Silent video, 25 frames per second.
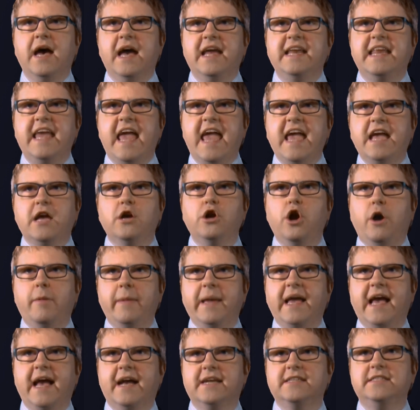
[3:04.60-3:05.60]
and
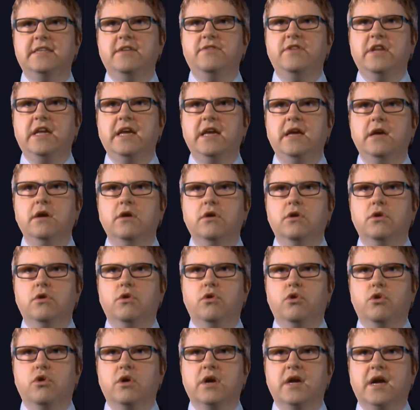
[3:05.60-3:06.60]
economic activity
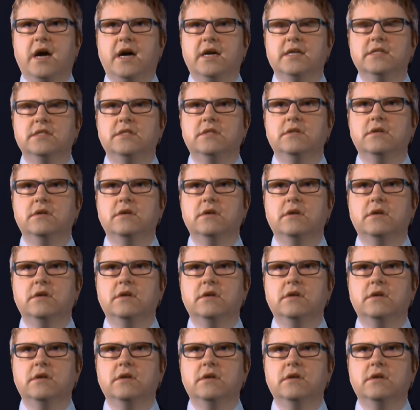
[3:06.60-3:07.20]
organized.